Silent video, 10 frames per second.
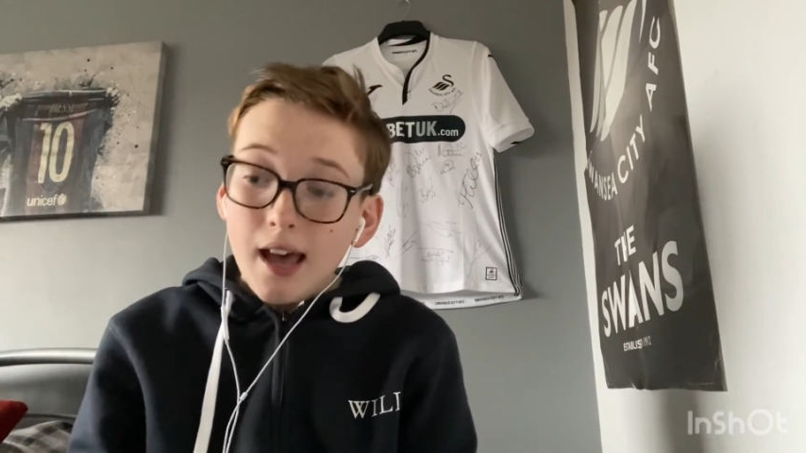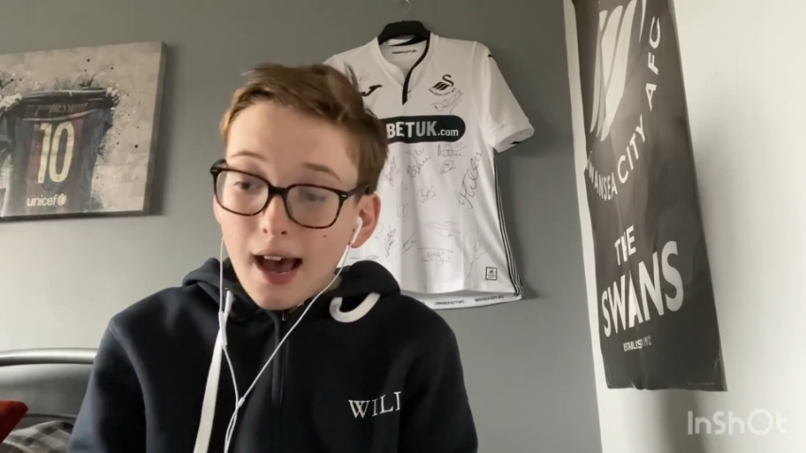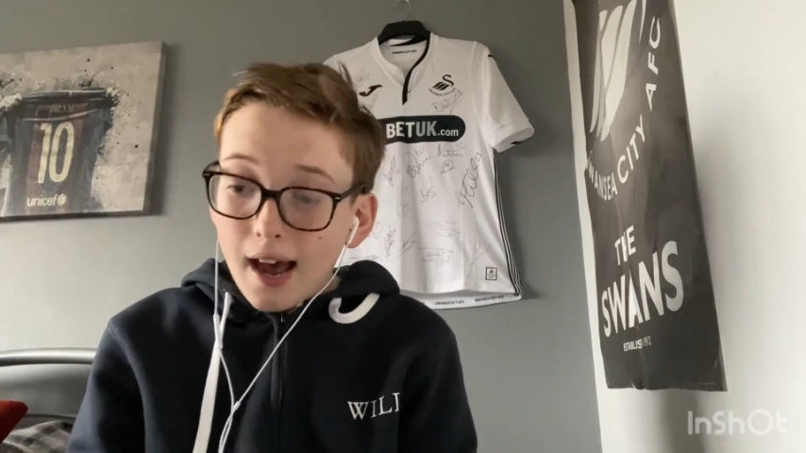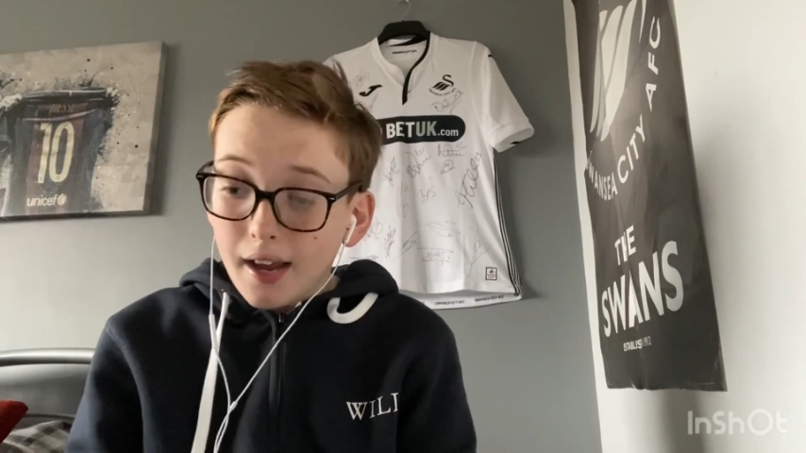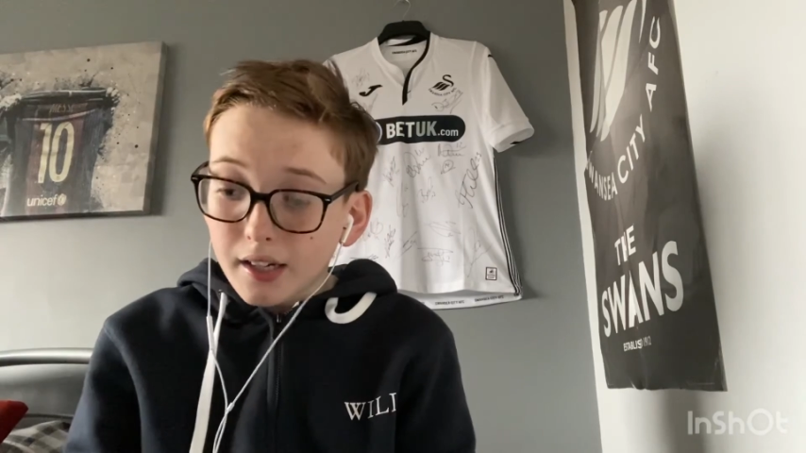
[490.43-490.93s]

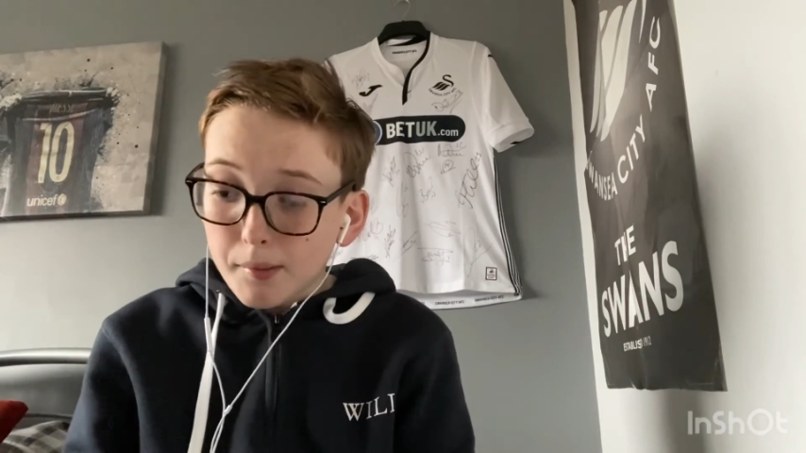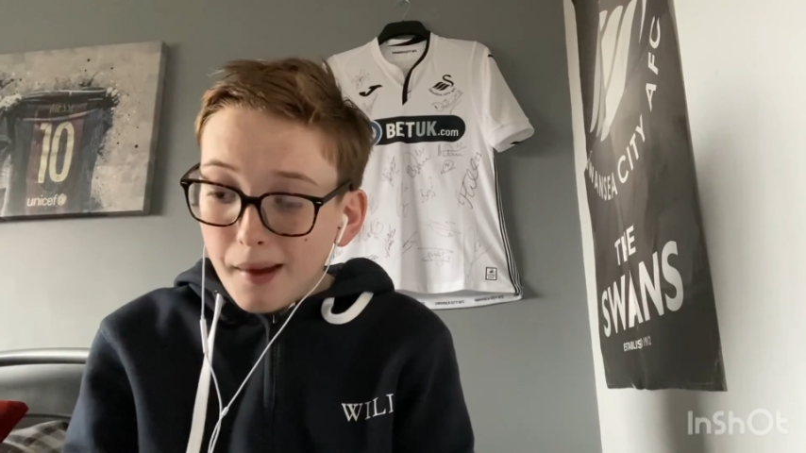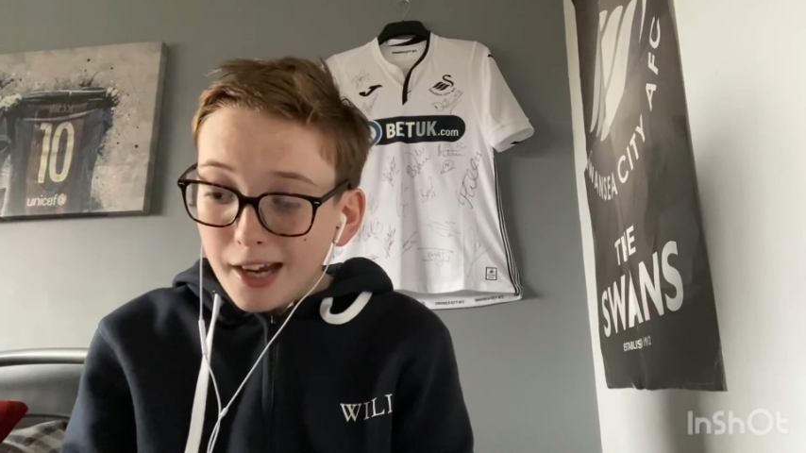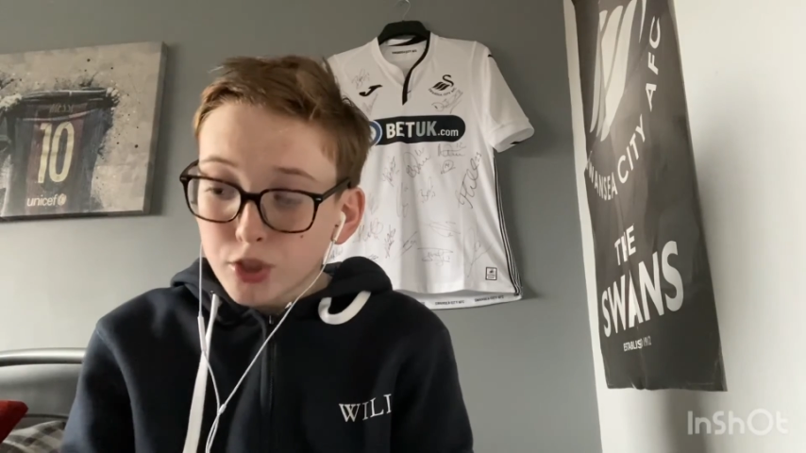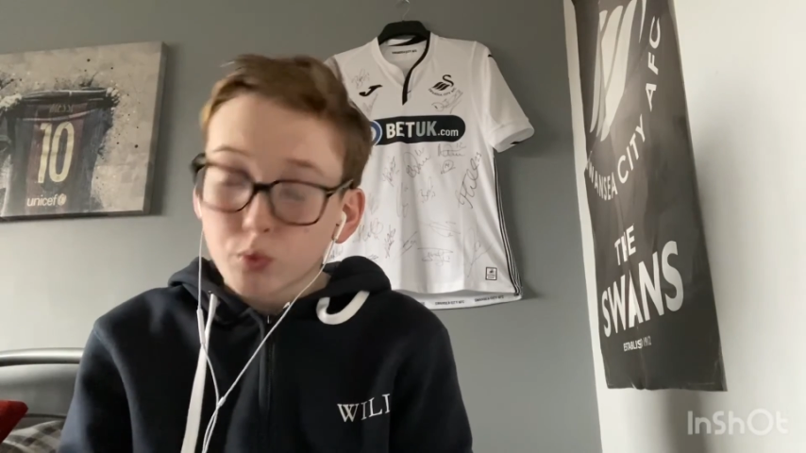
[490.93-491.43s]
and
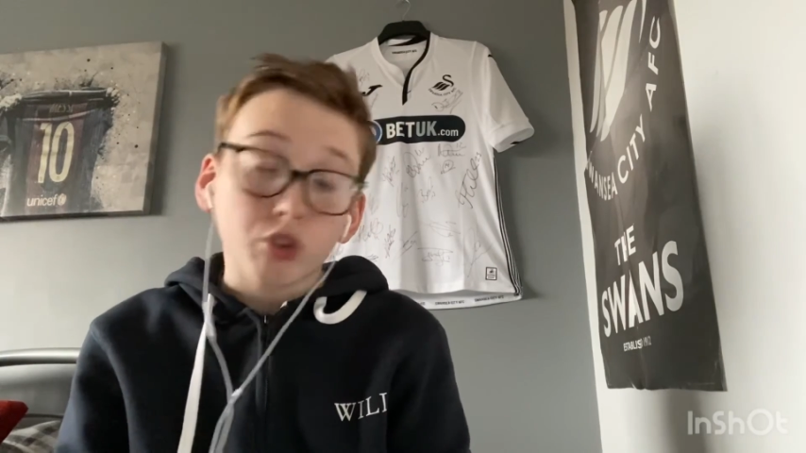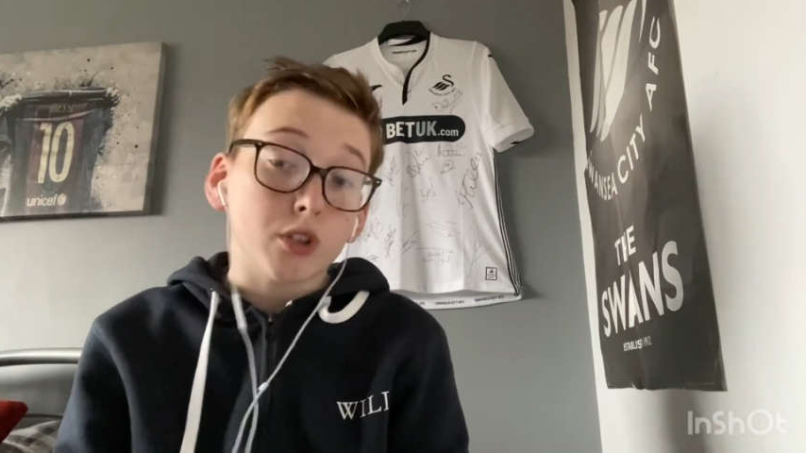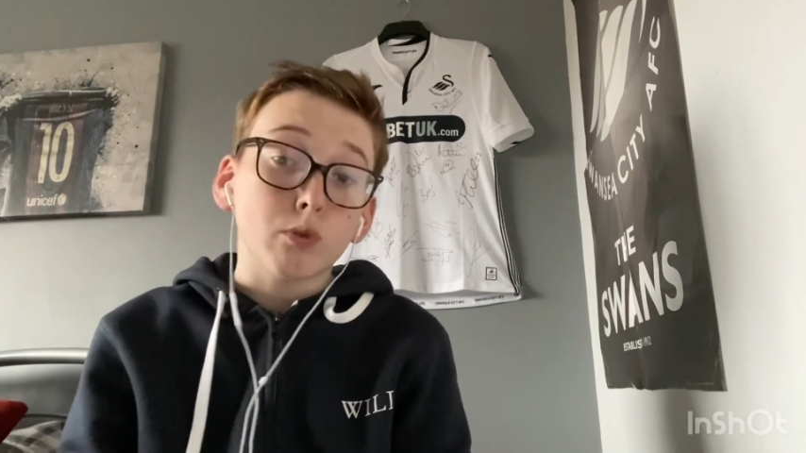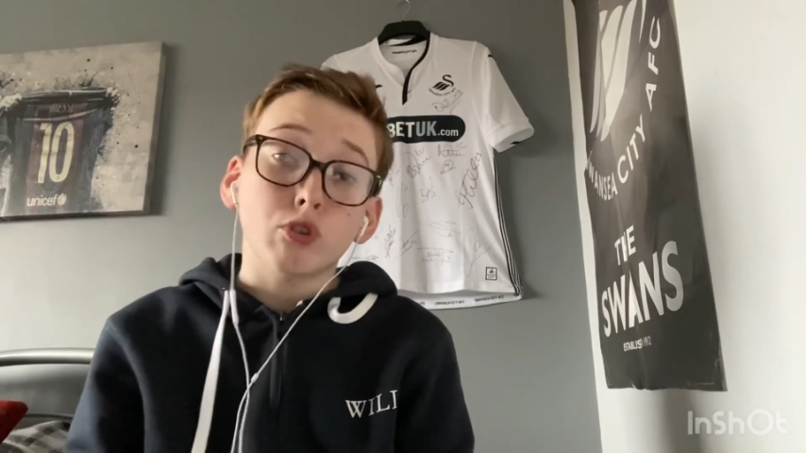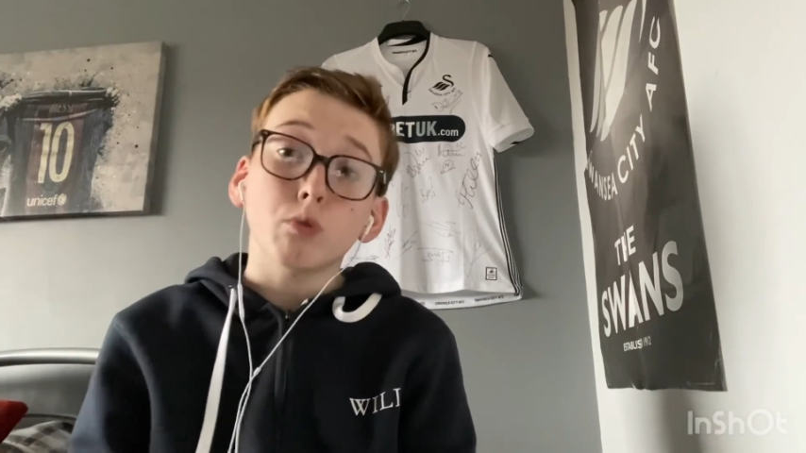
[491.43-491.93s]
I shall see
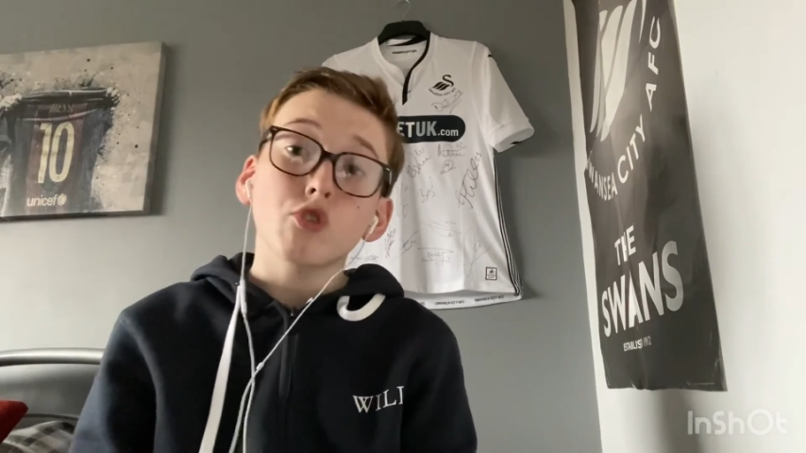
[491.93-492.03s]
you soon,